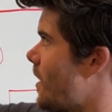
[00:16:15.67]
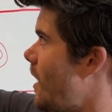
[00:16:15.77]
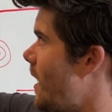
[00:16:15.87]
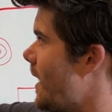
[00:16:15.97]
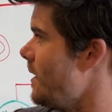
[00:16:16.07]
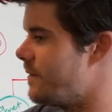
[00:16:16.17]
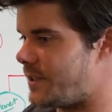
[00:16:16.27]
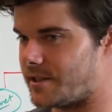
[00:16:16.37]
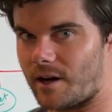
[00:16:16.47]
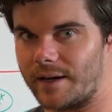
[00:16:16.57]
I
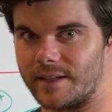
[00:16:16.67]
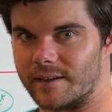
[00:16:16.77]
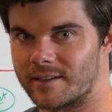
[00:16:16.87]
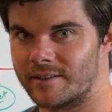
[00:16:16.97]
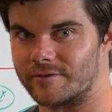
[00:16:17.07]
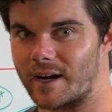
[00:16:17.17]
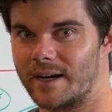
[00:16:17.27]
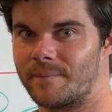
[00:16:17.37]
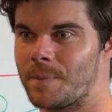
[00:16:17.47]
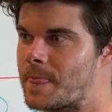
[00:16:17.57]
designed it, right?